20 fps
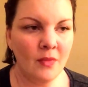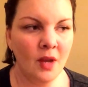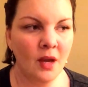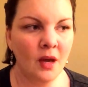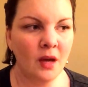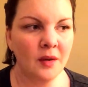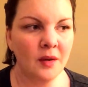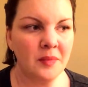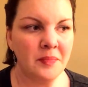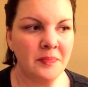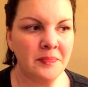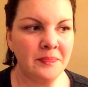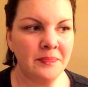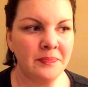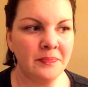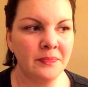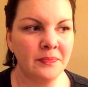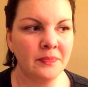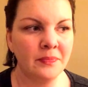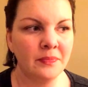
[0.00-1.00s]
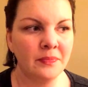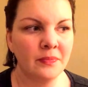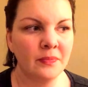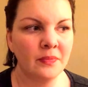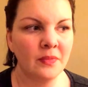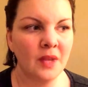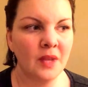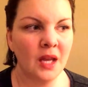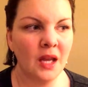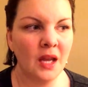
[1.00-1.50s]

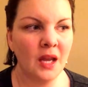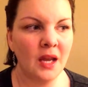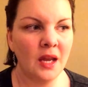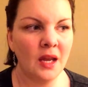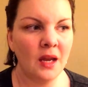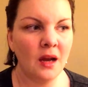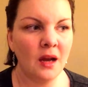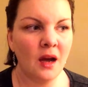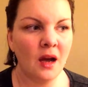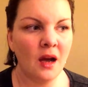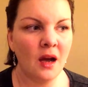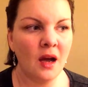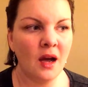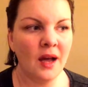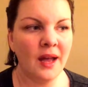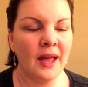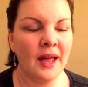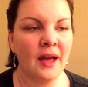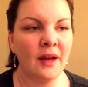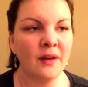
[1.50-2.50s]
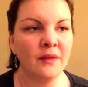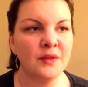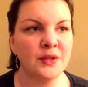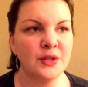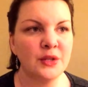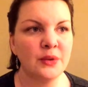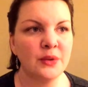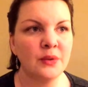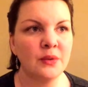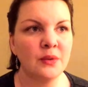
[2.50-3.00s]
I have
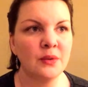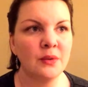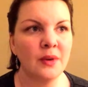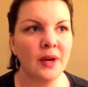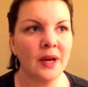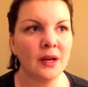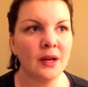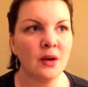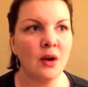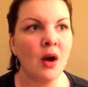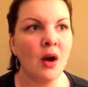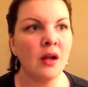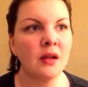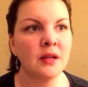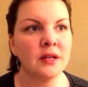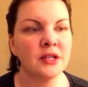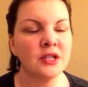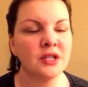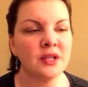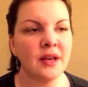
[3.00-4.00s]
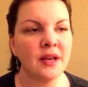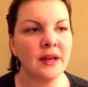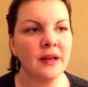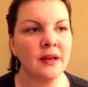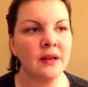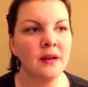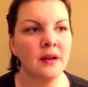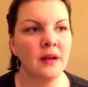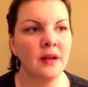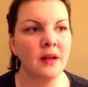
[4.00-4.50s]
to acknowledge
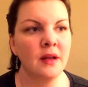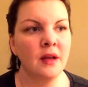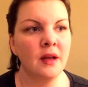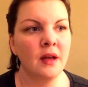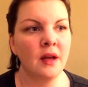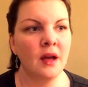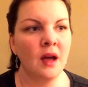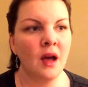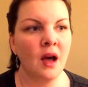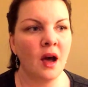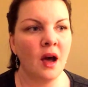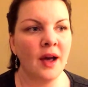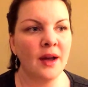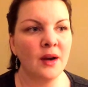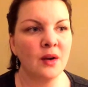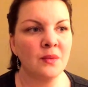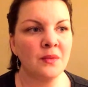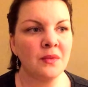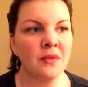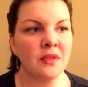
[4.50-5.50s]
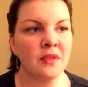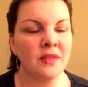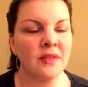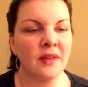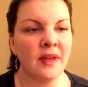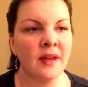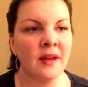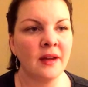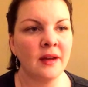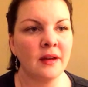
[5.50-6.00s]
that I don't
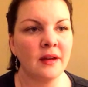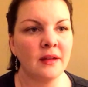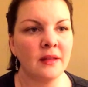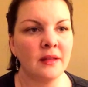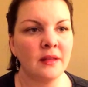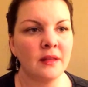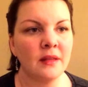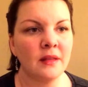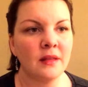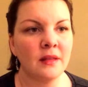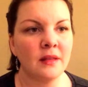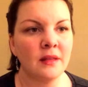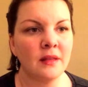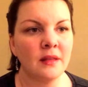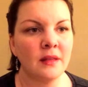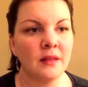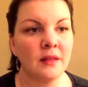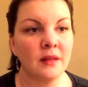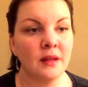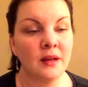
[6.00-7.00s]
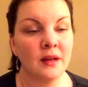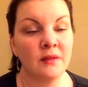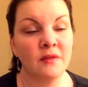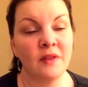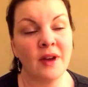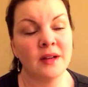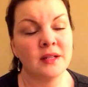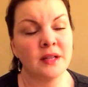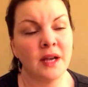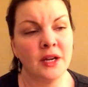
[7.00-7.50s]
think And in
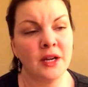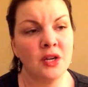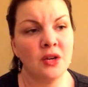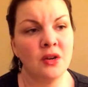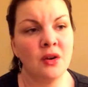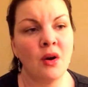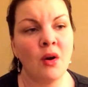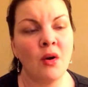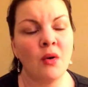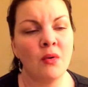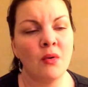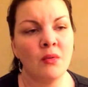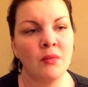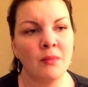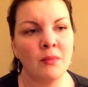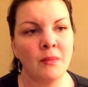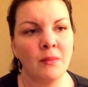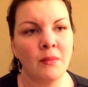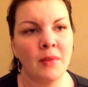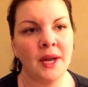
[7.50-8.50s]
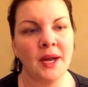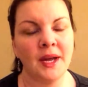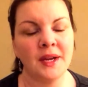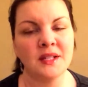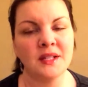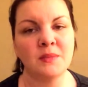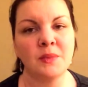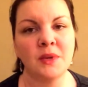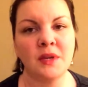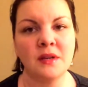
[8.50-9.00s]
fact, I know my
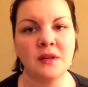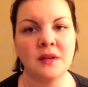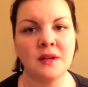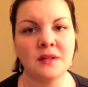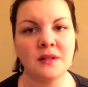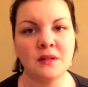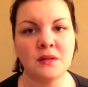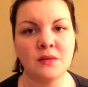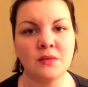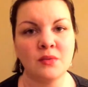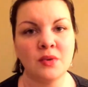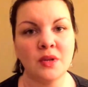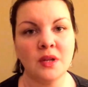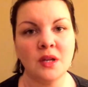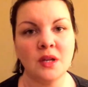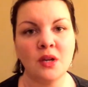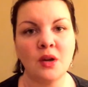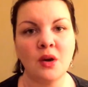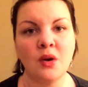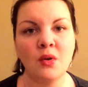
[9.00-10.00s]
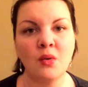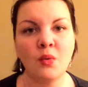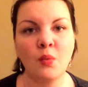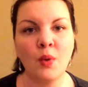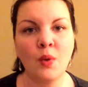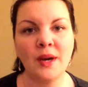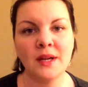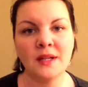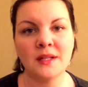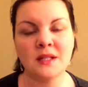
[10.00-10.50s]
husband doesn't really know
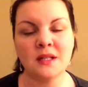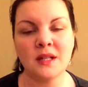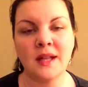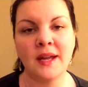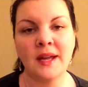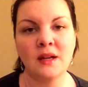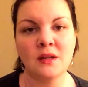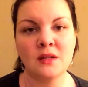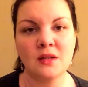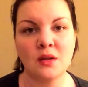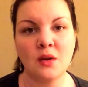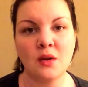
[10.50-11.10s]
what it's like to